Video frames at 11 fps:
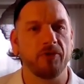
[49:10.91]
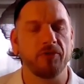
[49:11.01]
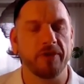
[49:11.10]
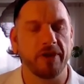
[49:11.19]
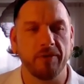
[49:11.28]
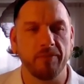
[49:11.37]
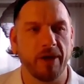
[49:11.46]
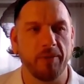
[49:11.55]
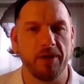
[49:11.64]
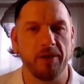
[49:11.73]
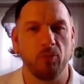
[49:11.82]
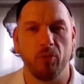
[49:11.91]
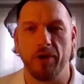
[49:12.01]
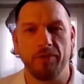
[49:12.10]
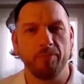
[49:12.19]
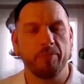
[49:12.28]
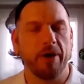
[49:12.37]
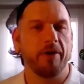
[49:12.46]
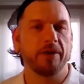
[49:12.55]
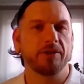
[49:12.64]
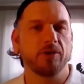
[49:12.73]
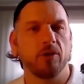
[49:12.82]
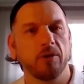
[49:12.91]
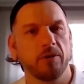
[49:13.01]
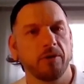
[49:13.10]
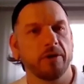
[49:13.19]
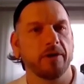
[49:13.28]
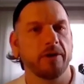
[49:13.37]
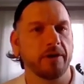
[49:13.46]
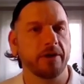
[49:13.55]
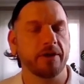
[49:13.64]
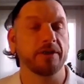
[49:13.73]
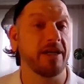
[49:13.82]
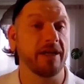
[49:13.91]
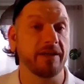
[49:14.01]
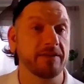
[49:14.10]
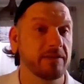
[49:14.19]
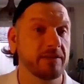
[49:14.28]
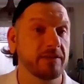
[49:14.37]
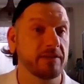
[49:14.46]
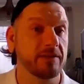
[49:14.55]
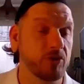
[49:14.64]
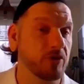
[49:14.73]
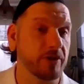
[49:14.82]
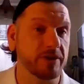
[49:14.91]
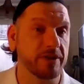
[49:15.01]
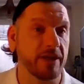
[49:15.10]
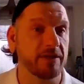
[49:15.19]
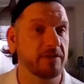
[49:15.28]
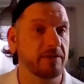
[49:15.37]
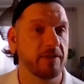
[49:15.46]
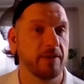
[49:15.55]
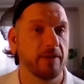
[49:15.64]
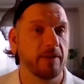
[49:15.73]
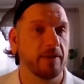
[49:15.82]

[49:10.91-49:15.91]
15 maybe with parental consent, mutual consent.